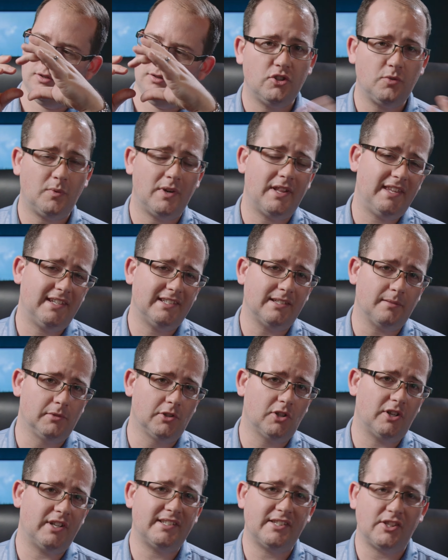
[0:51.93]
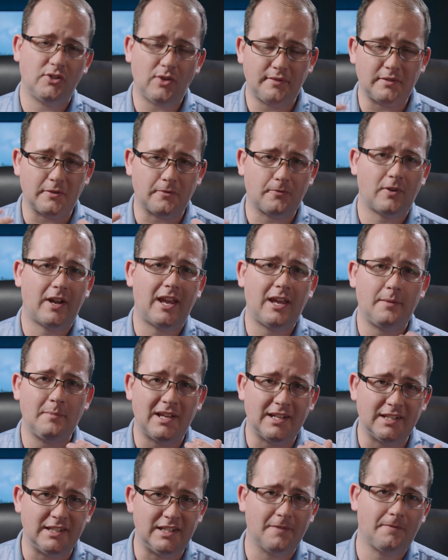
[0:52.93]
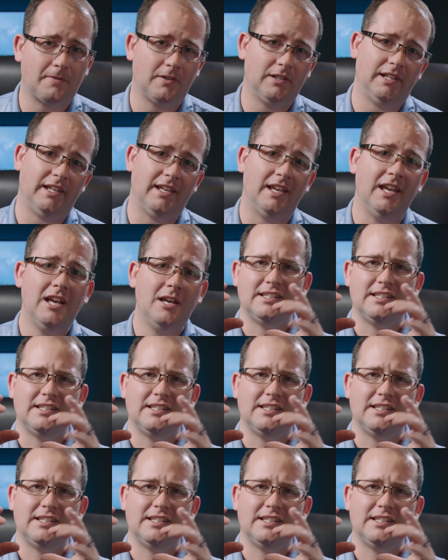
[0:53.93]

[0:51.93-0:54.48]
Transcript: So one of the things I'm learning is that you have to frame differently.